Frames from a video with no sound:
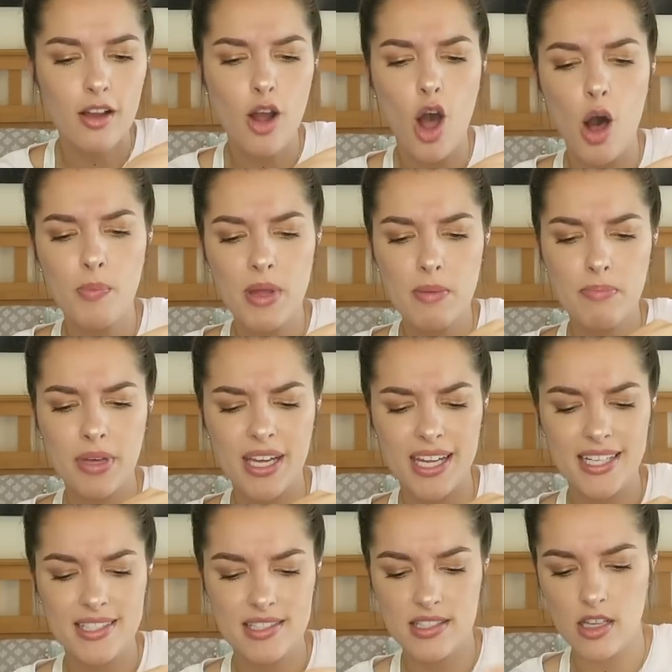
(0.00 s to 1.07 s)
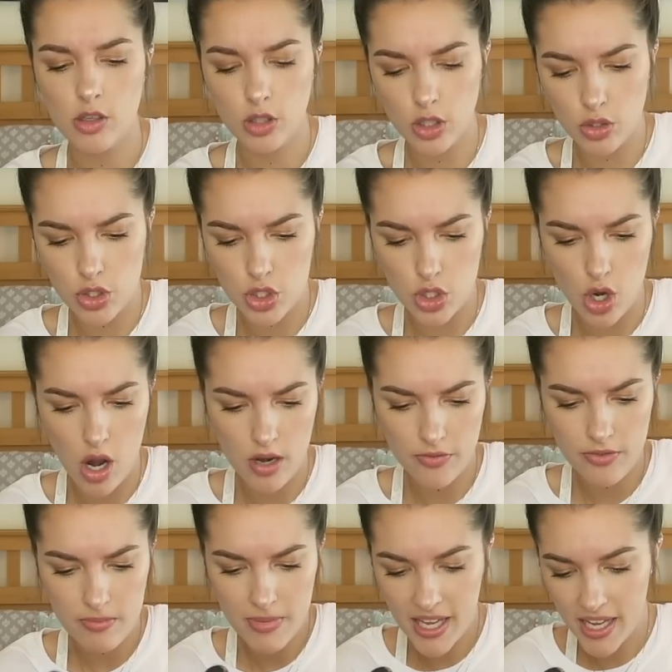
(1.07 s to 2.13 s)
calming, but it's a little strong
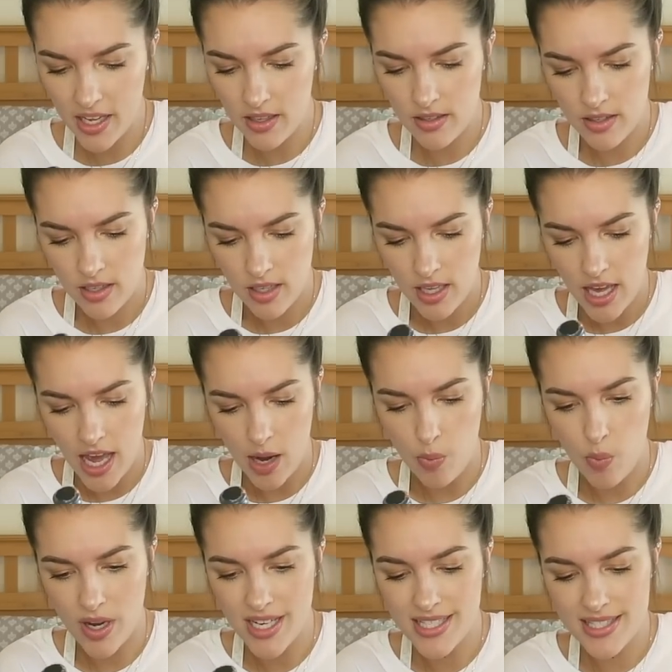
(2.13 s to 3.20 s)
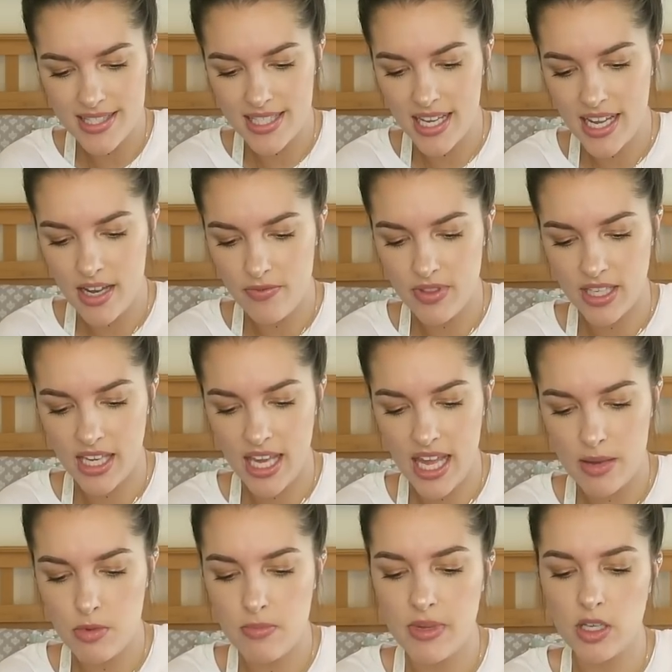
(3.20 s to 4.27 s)
for me. I want to see if the
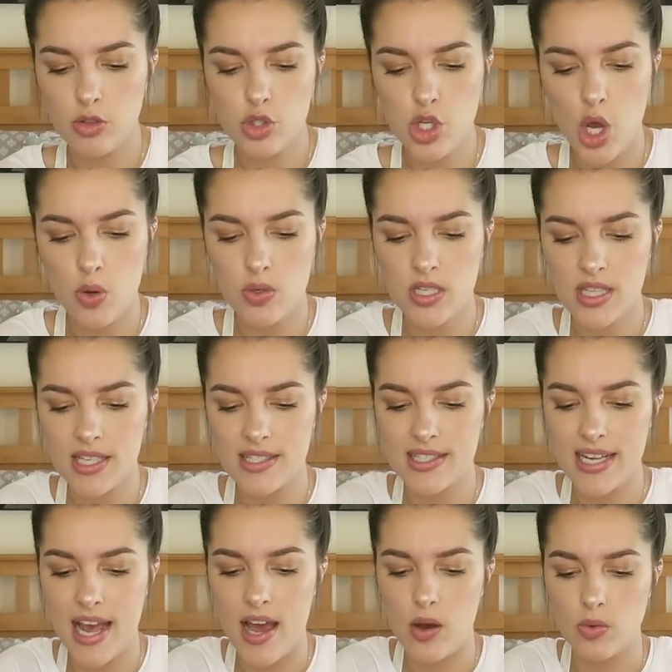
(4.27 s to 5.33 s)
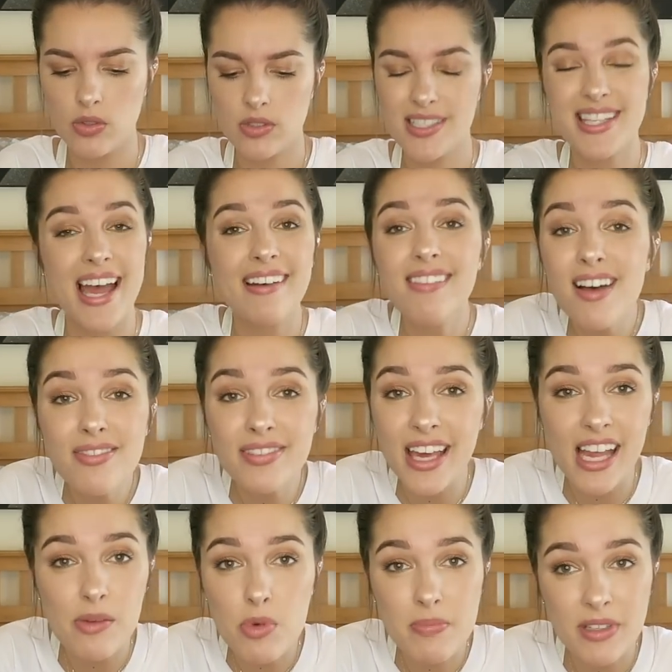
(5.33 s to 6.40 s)
chamomile toned this down because I love
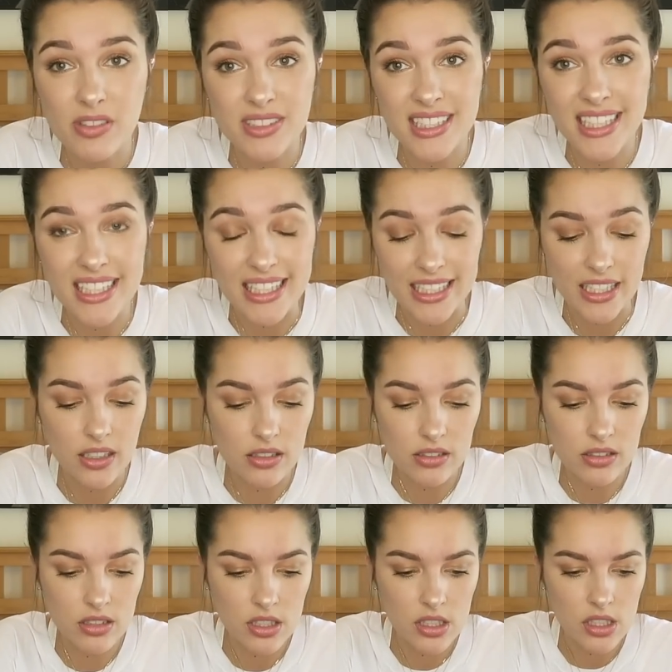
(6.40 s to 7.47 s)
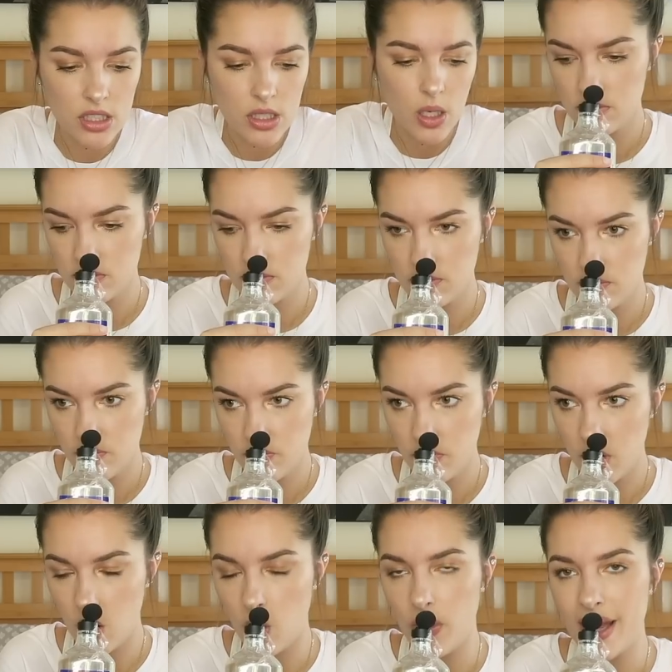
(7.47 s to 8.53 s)
chamomile tea.
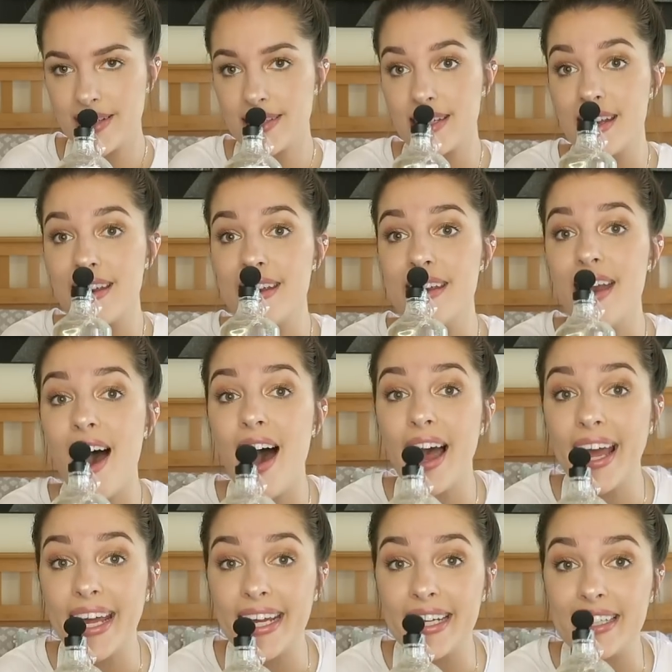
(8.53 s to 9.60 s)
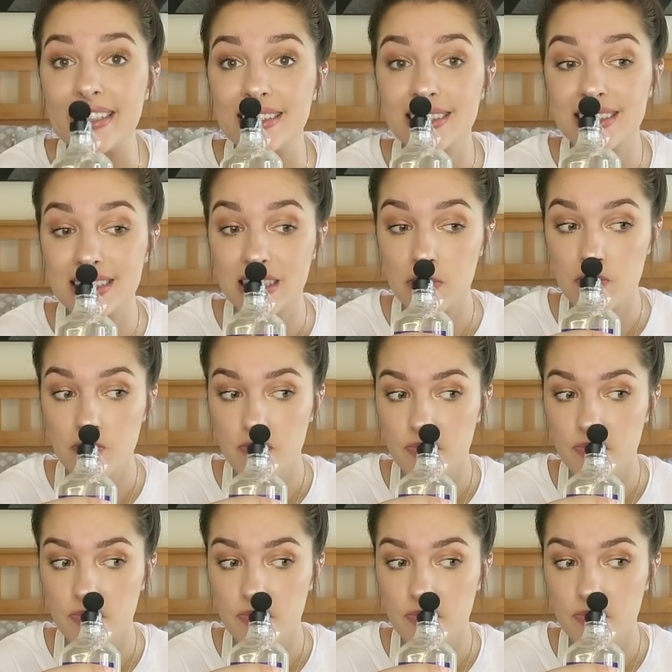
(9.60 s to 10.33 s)
Oh, that's nice